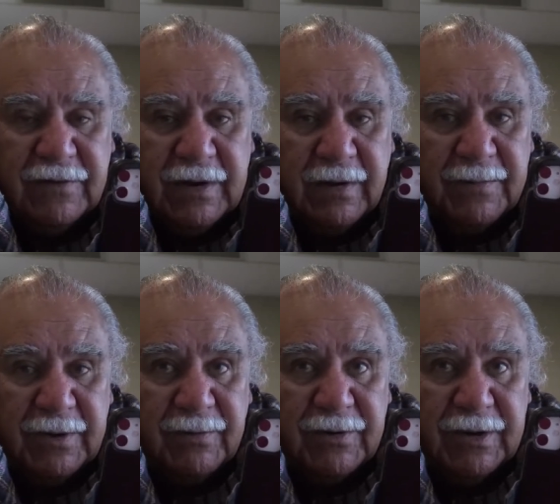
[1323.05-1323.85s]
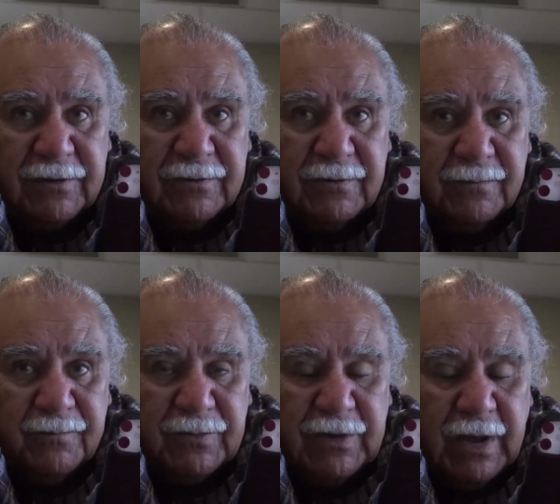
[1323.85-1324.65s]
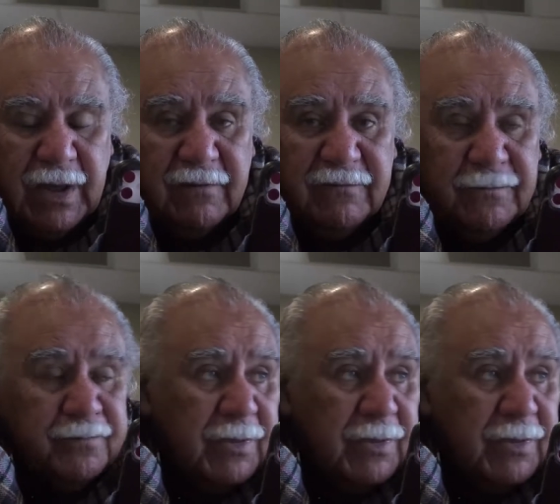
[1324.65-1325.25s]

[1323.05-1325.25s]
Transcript: that our people need to, to have.